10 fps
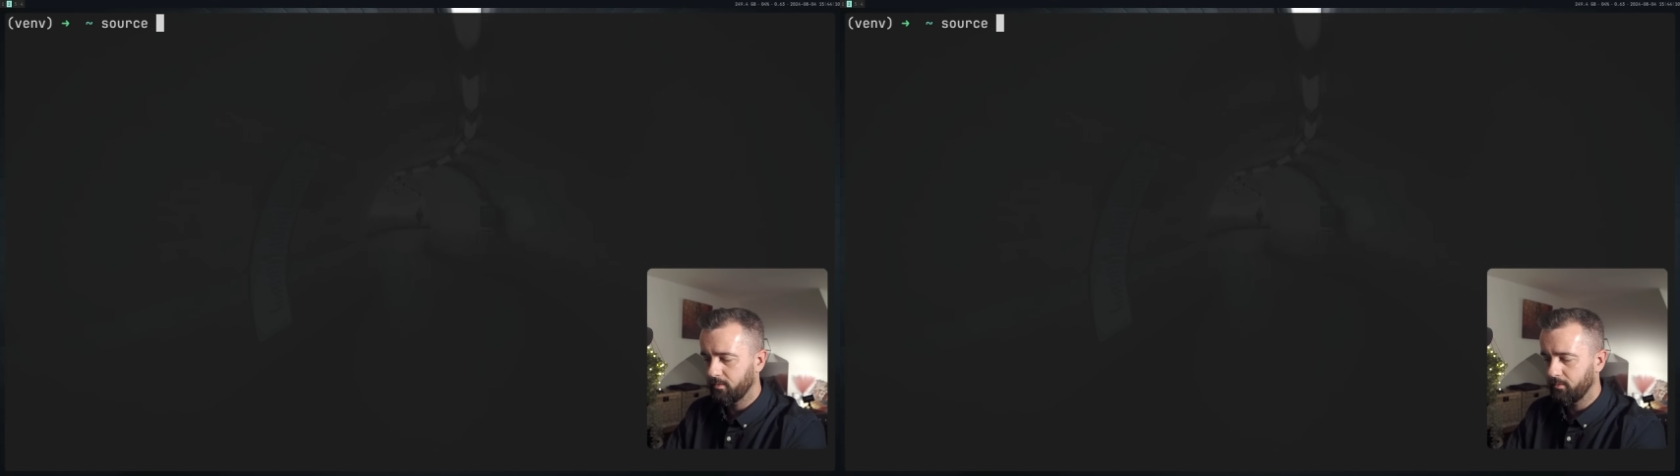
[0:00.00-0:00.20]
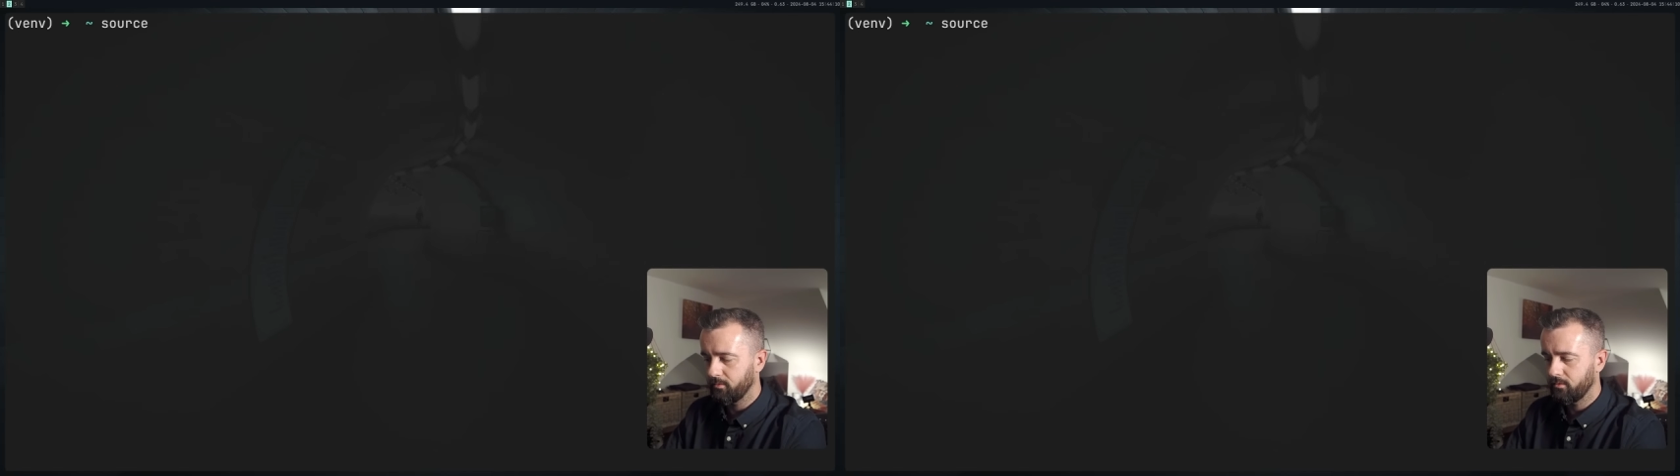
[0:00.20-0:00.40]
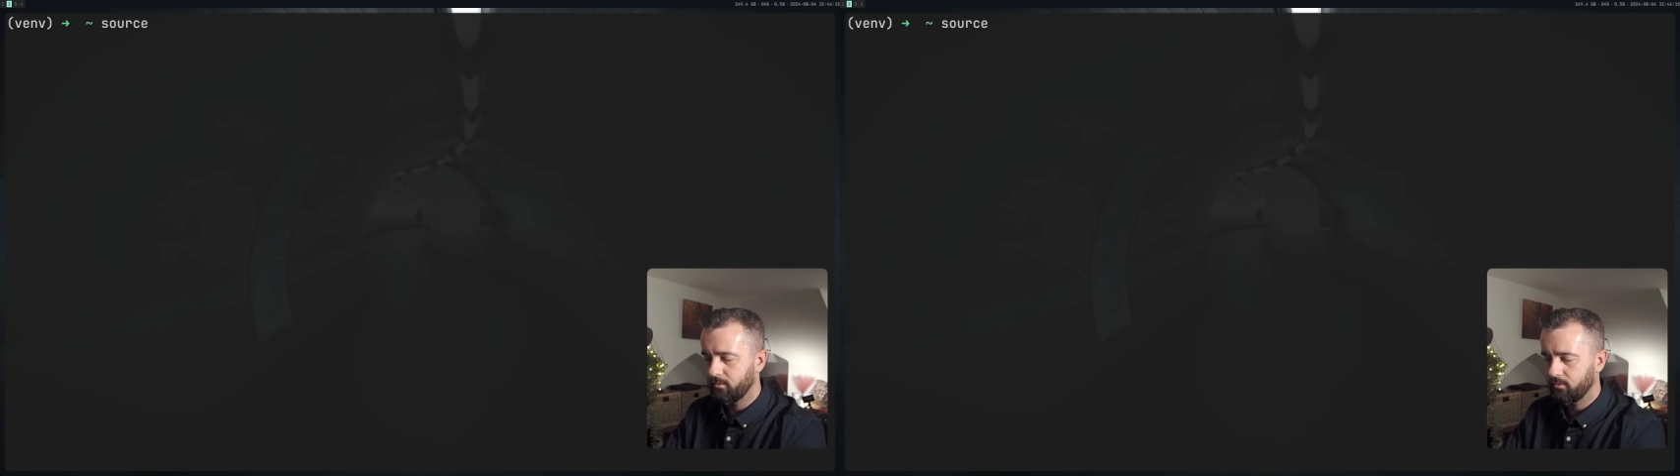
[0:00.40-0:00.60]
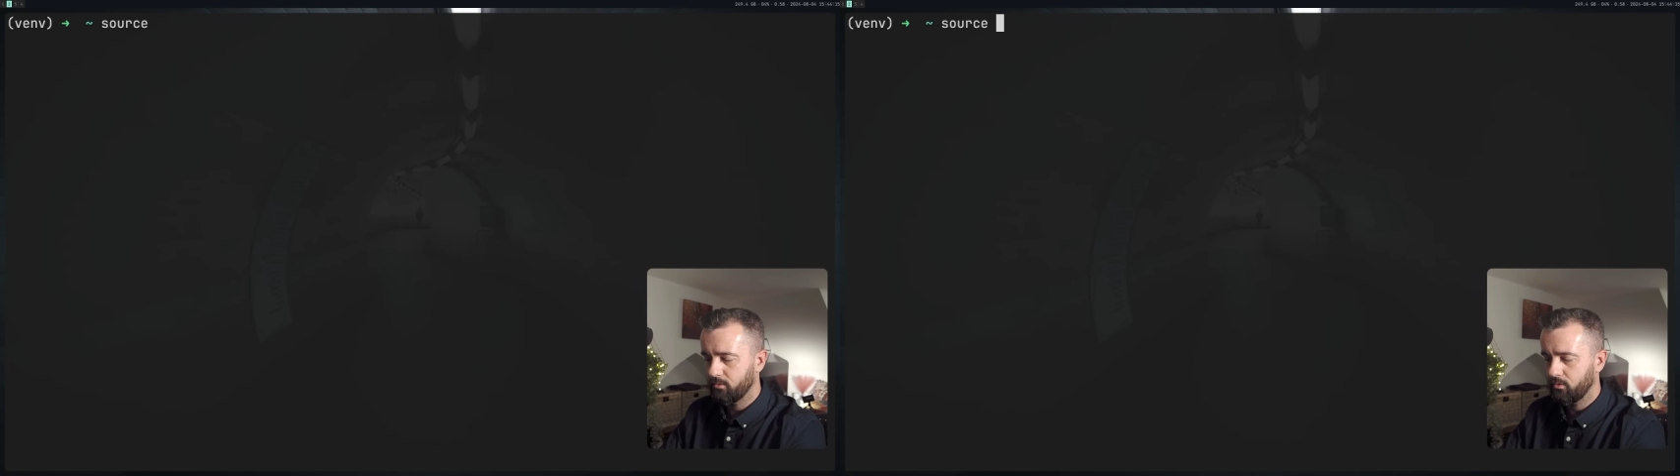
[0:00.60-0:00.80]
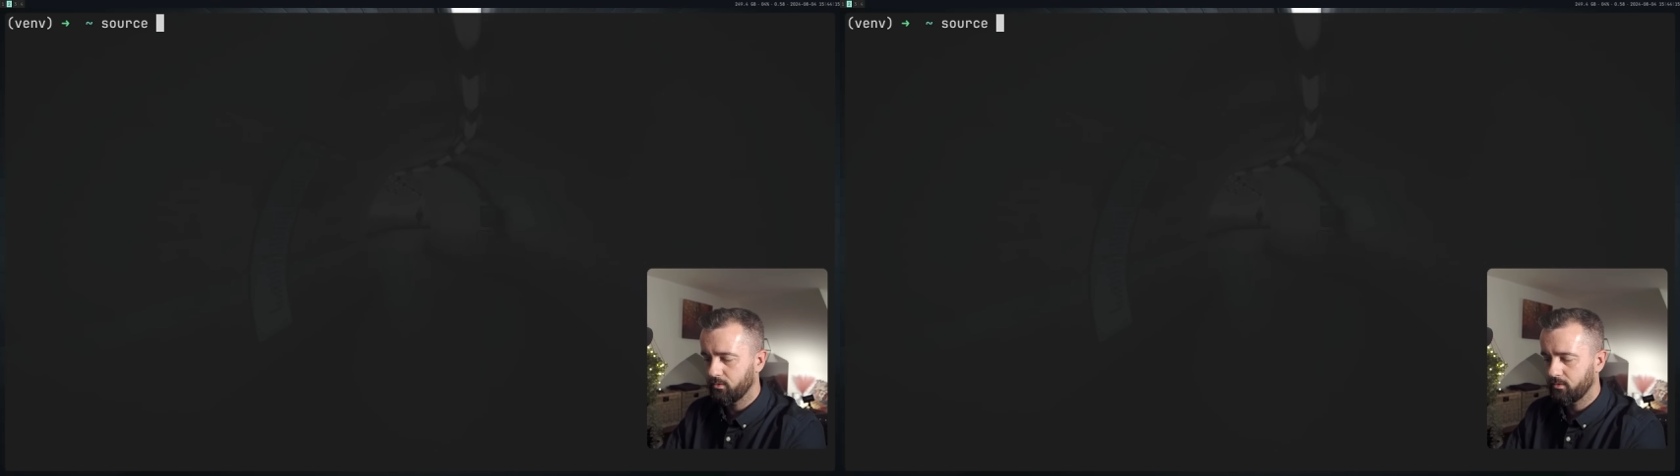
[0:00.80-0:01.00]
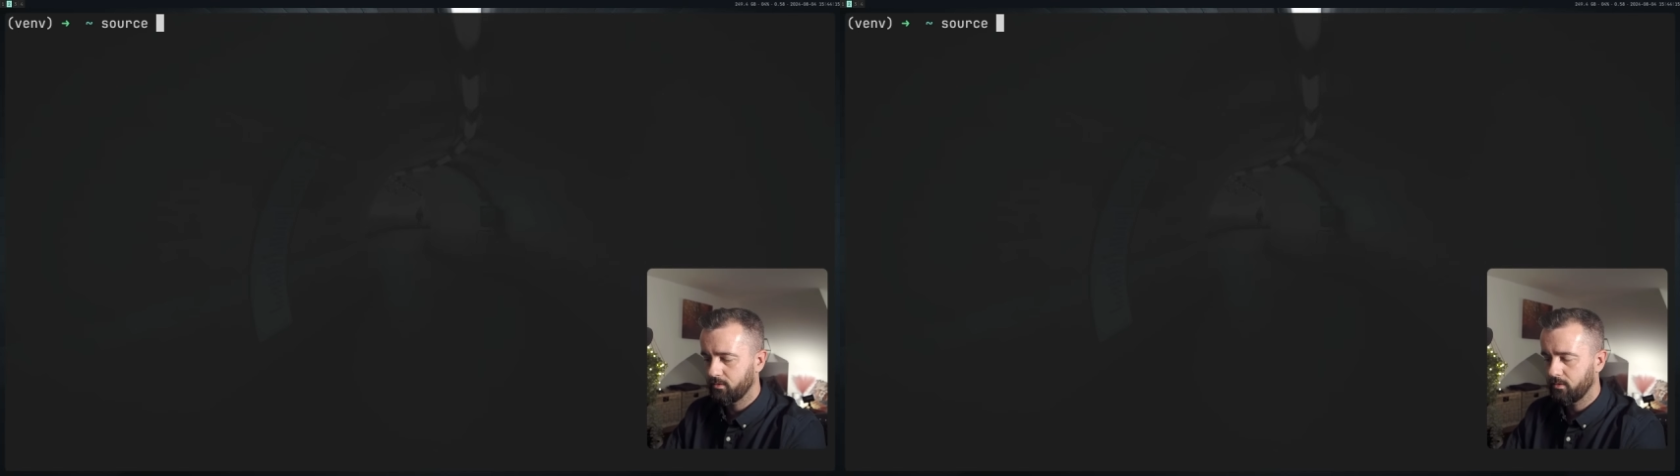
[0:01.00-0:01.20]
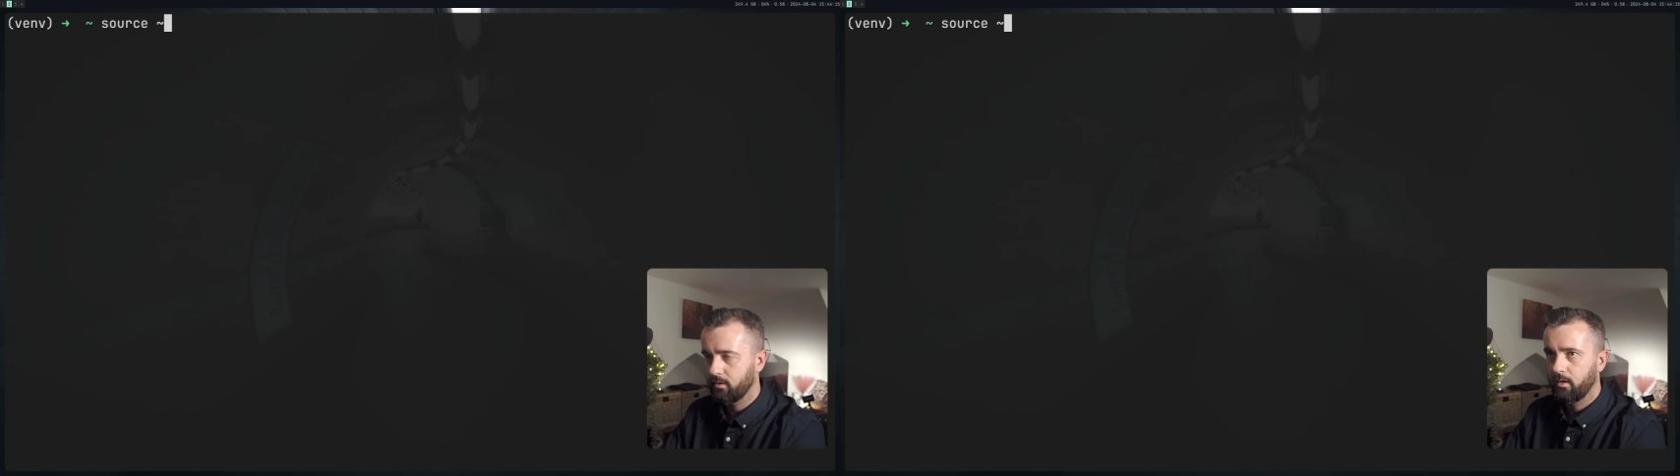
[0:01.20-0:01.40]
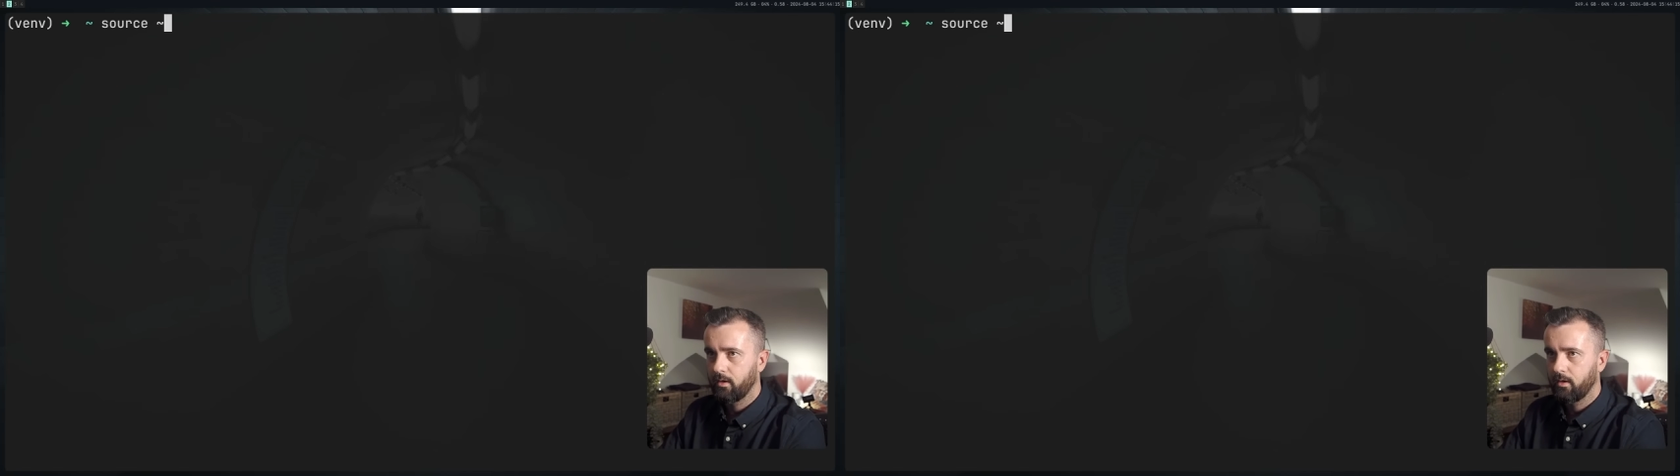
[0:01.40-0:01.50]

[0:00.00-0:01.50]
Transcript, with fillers: So we'll do source